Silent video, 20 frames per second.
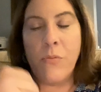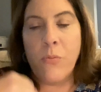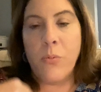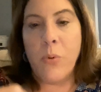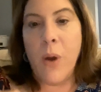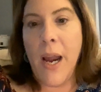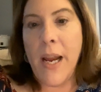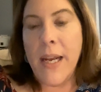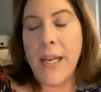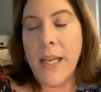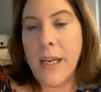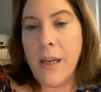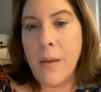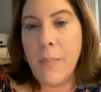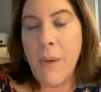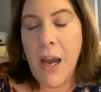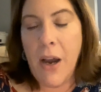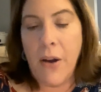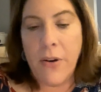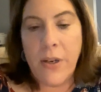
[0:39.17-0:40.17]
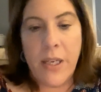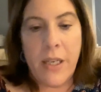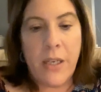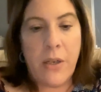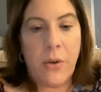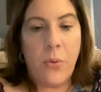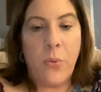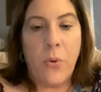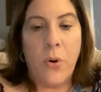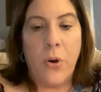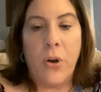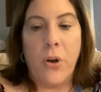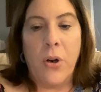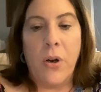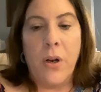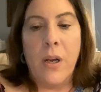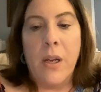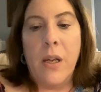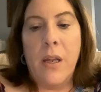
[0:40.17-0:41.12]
writing about it, or